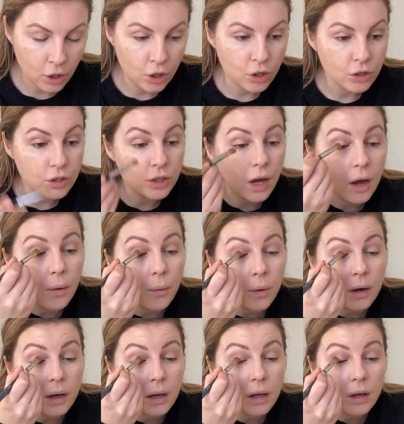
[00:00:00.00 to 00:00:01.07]

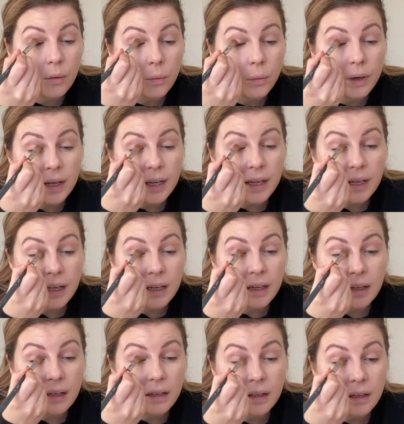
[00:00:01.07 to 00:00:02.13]
So
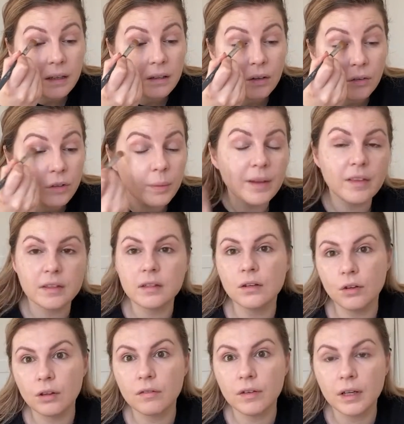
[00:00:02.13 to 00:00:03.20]
we, not to make this
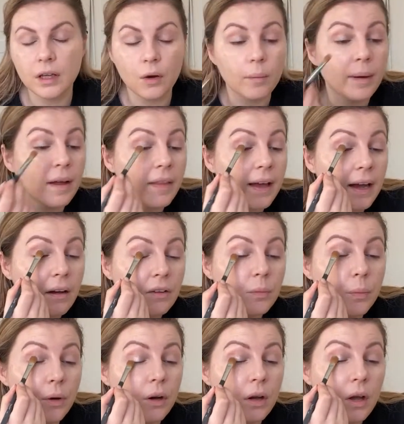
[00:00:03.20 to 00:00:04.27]
another video about the house,
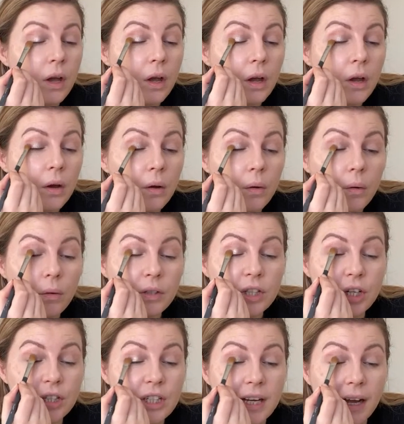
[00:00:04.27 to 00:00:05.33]
but
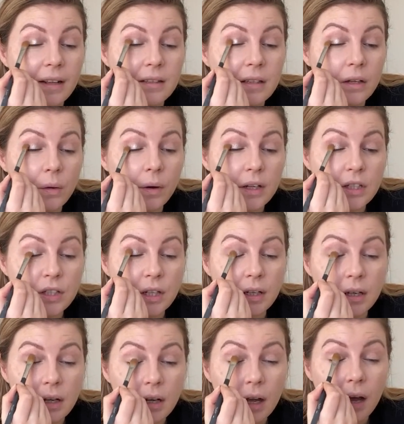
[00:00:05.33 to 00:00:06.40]
just to answer the
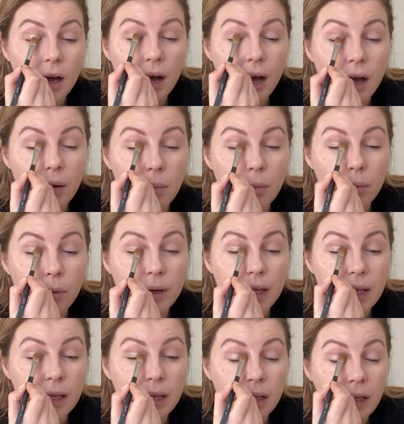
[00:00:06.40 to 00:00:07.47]
question, um,
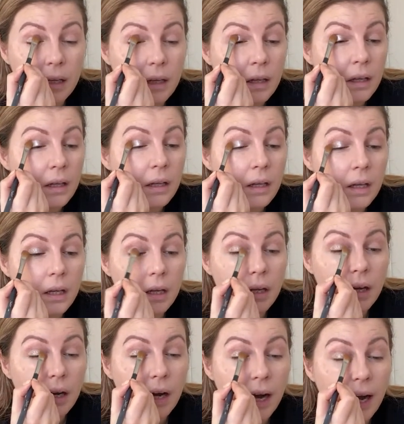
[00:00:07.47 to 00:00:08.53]
we
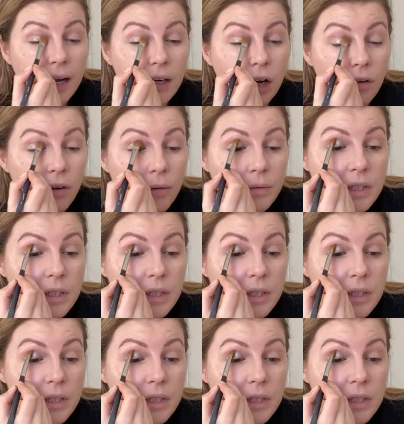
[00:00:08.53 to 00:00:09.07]
had our own